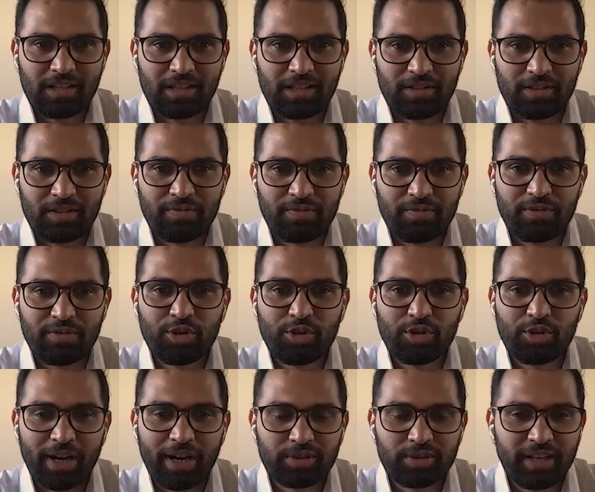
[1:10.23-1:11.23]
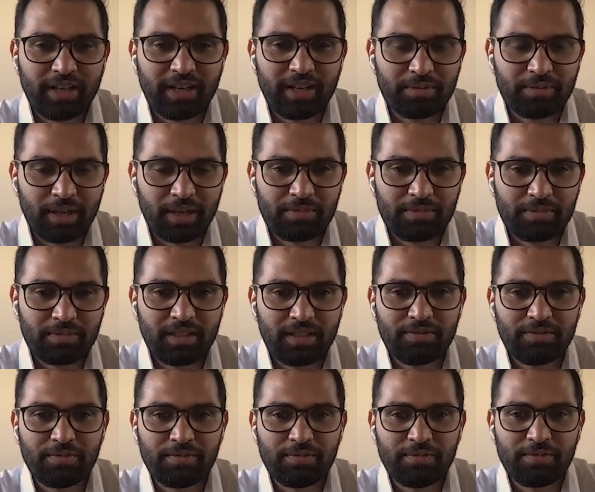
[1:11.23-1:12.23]
No, actually, I'm the
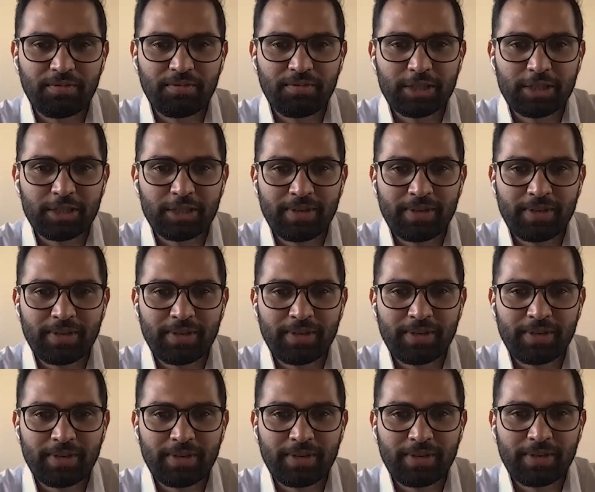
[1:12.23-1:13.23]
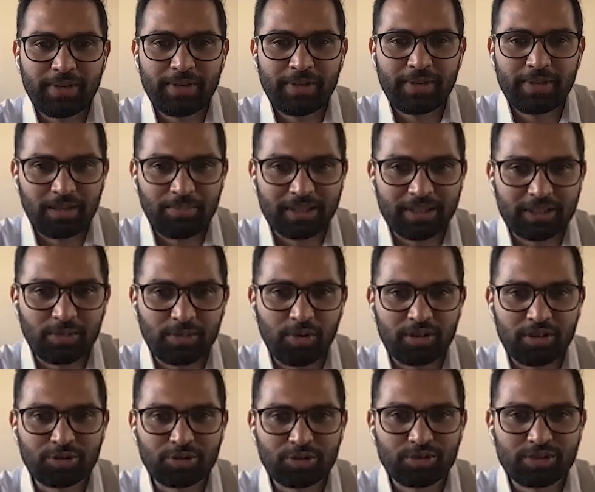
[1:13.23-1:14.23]
vice president for the Maharashtra
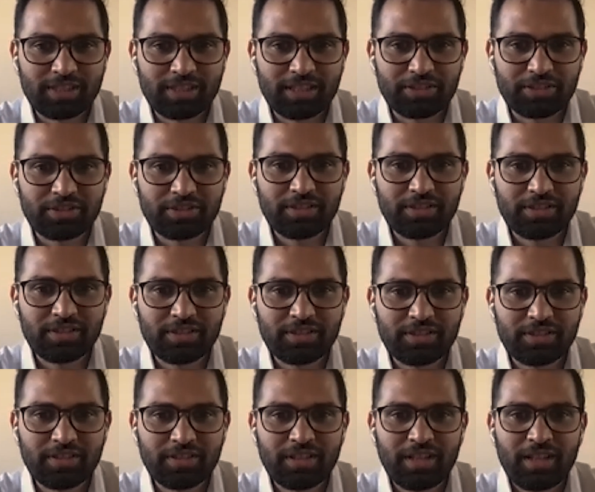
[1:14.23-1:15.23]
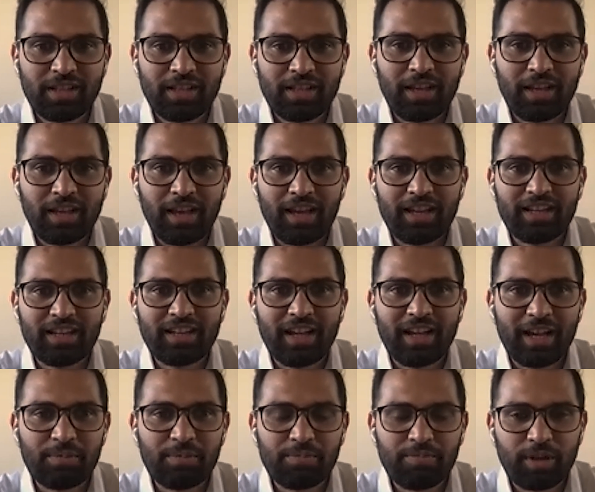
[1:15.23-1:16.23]
Basketball Association, and
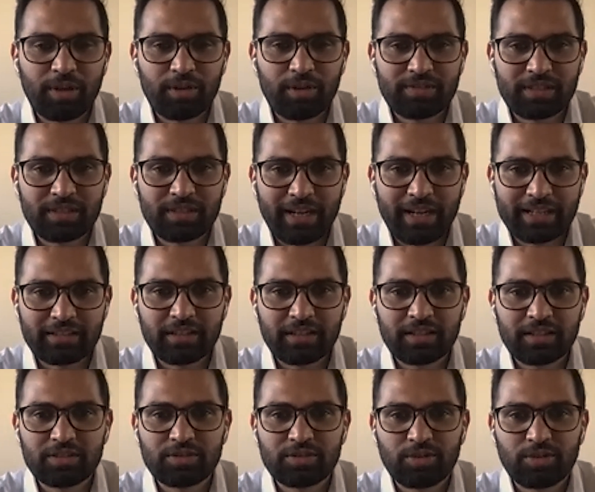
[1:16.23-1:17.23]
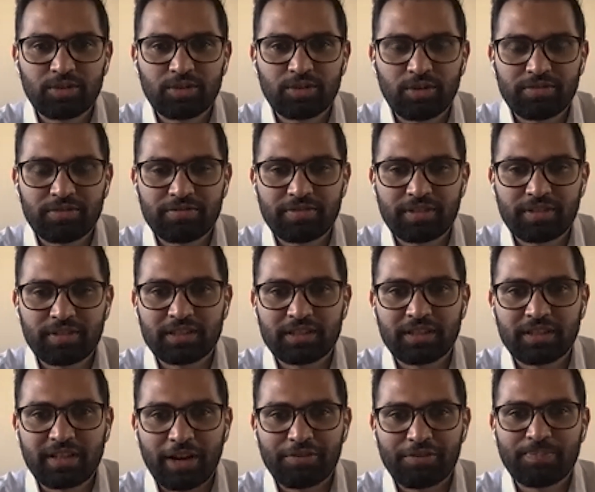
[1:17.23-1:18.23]
I'm one of the directors of the
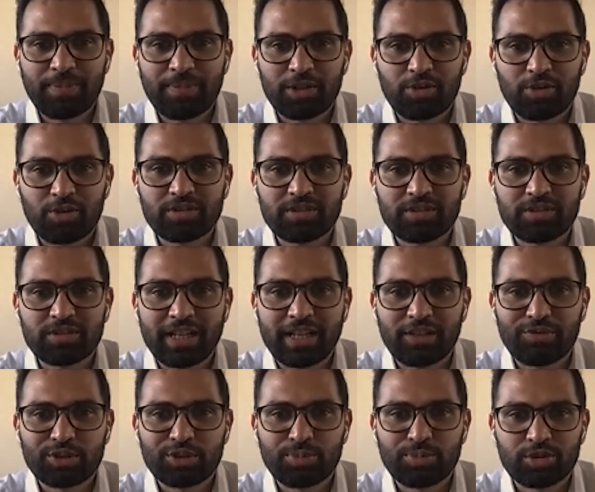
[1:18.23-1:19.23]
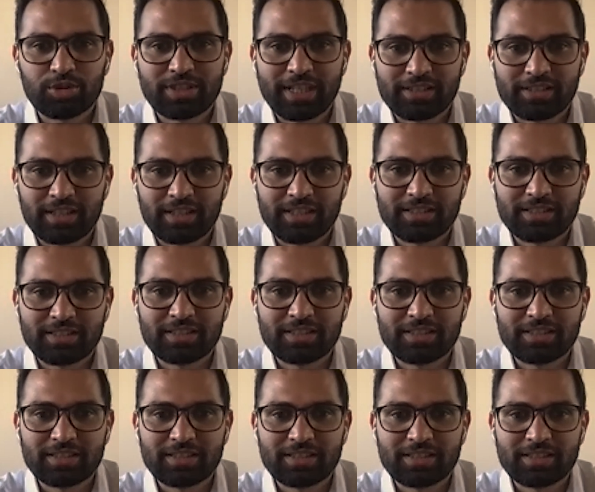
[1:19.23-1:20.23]
Dravid Padkon Center for Sports Excellence.
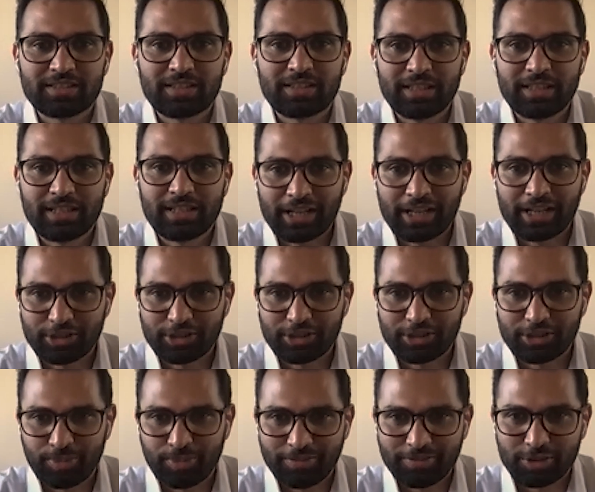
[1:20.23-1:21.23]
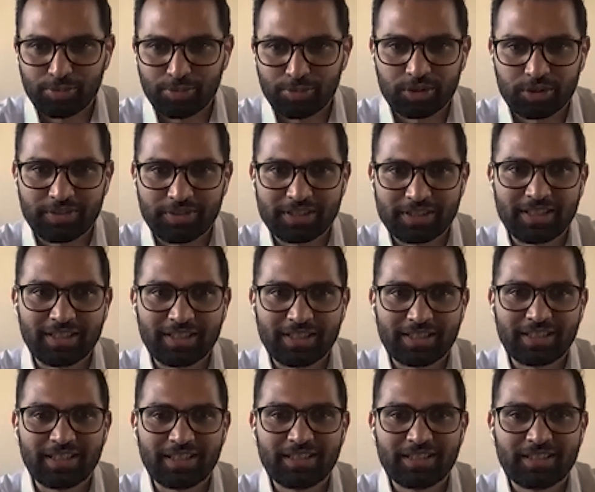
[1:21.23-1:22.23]
It's the largest private sports
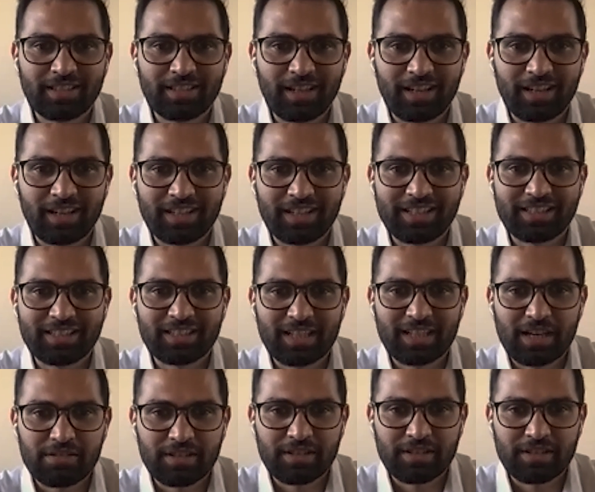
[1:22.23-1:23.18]
facility in the country.